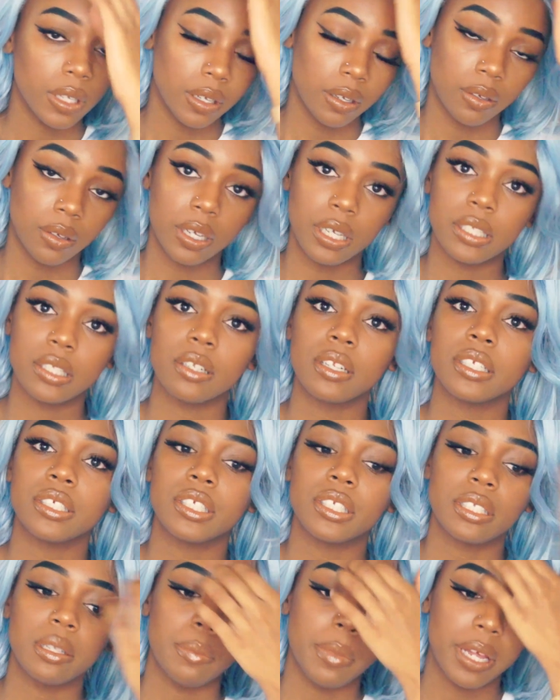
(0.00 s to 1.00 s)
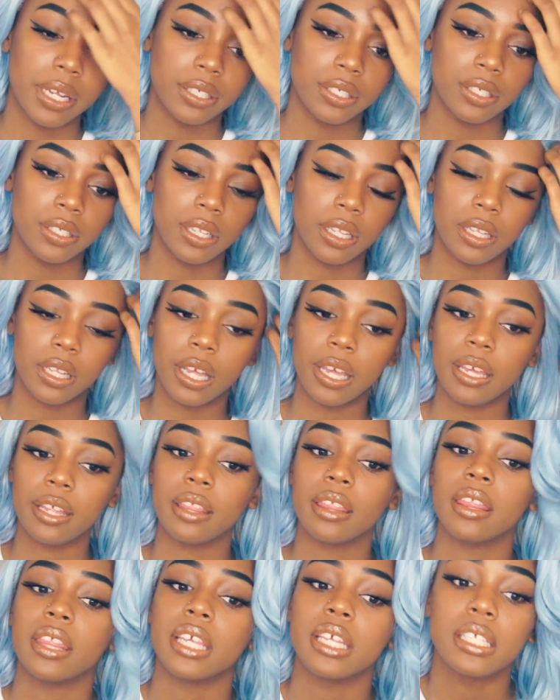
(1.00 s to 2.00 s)
okay, so let's just imagine that like
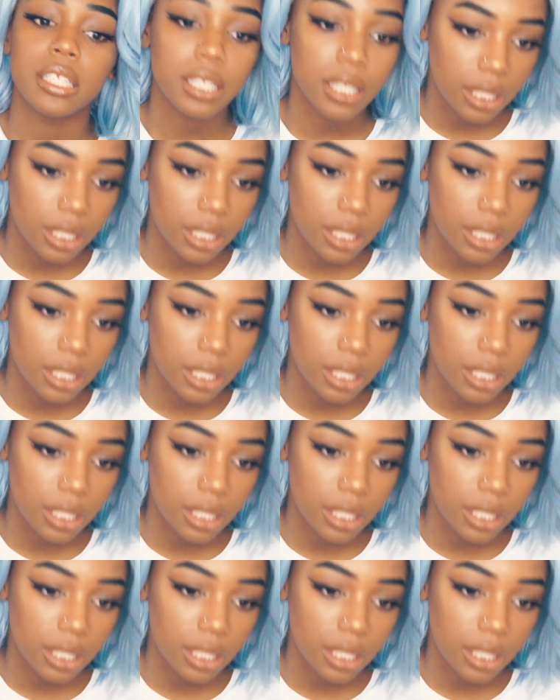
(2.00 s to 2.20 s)
this